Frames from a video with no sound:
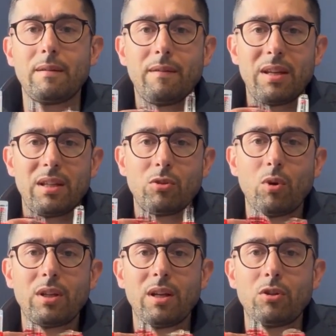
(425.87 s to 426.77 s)
that is
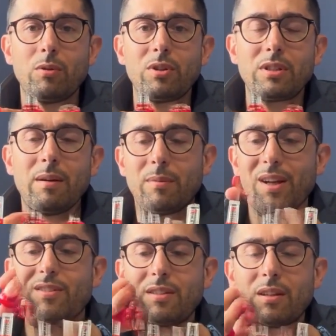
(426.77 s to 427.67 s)
100%
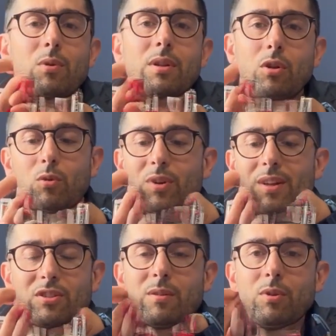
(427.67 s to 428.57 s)
plastic with no
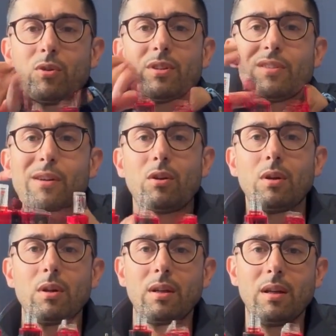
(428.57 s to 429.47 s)
brass components at
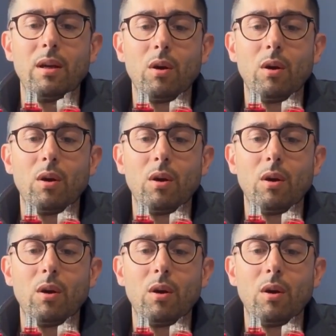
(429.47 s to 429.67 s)
all,